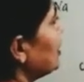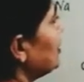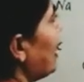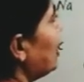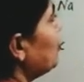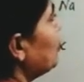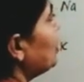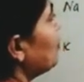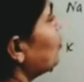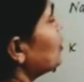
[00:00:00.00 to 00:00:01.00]
the
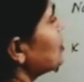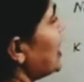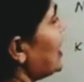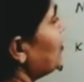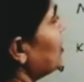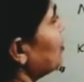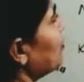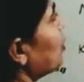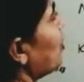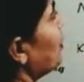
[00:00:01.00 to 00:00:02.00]
aluminium was having the
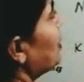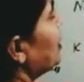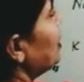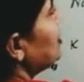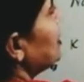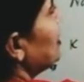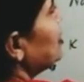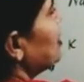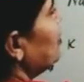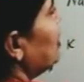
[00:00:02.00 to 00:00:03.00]
properties
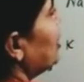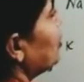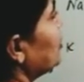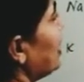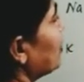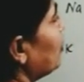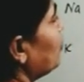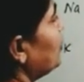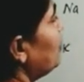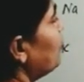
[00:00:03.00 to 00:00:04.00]
similar to that of
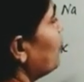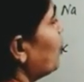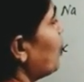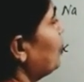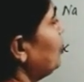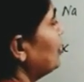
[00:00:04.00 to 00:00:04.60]
the boron,